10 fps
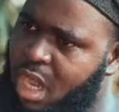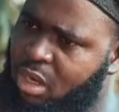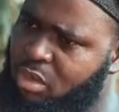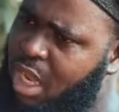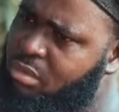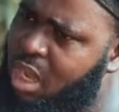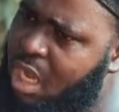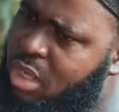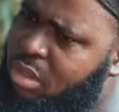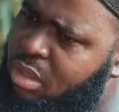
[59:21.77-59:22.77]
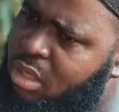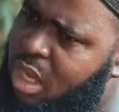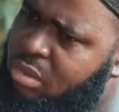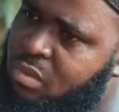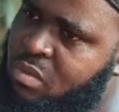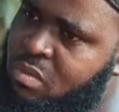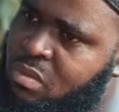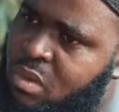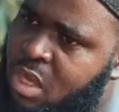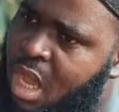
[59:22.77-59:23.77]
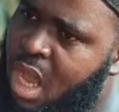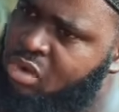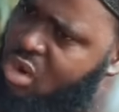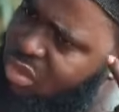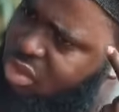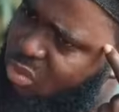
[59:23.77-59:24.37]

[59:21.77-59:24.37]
I don't. Adugo, are you